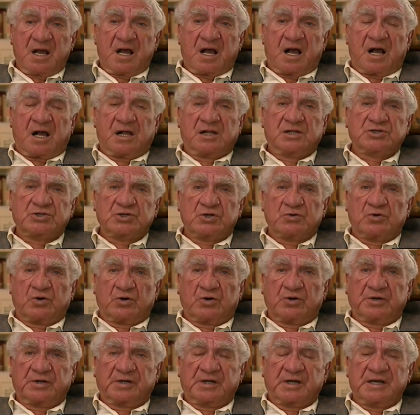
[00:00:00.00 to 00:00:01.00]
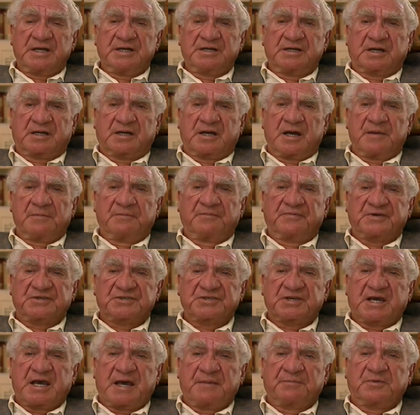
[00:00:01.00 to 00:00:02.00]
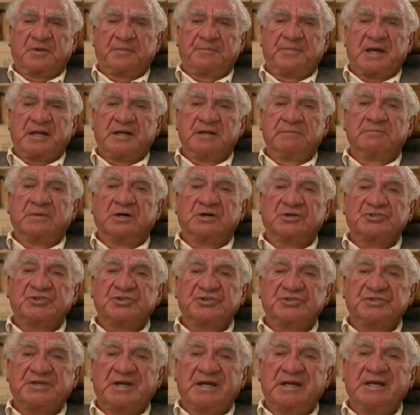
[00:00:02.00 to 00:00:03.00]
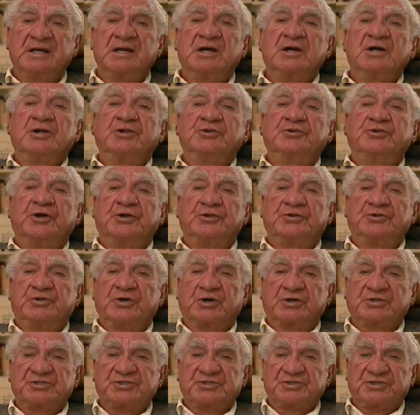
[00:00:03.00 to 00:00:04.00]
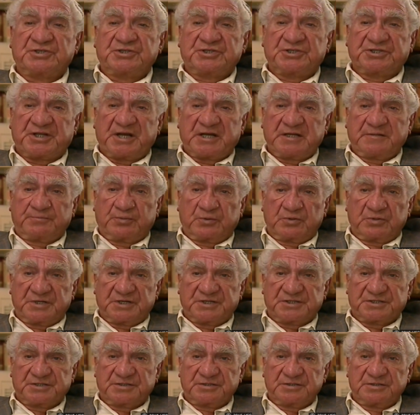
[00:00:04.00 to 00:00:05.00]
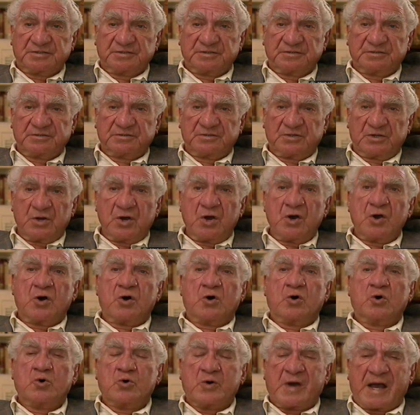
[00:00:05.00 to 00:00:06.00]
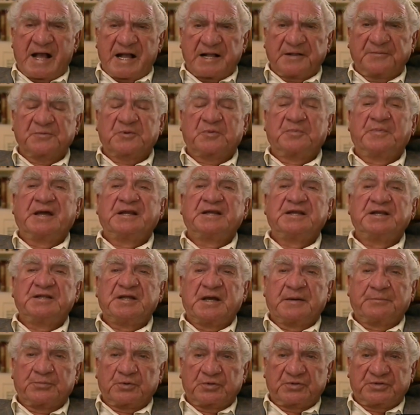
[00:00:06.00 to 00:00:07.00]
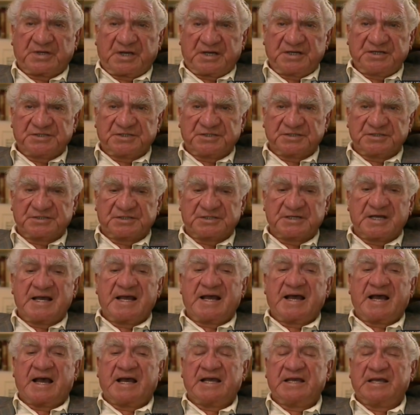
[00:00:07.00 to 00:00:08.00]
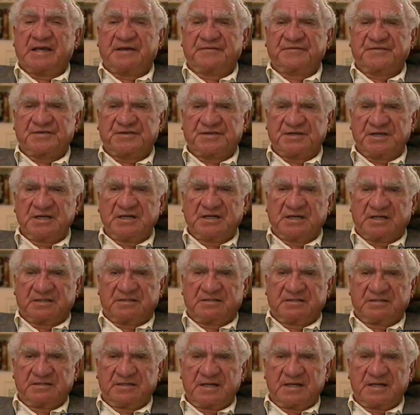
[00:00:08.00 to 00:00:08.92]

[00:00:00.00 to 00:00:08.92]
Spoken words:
Also, order in the camp was kept by the Marseillais, the Dutch state police, who helped by the deportations. I have seen it.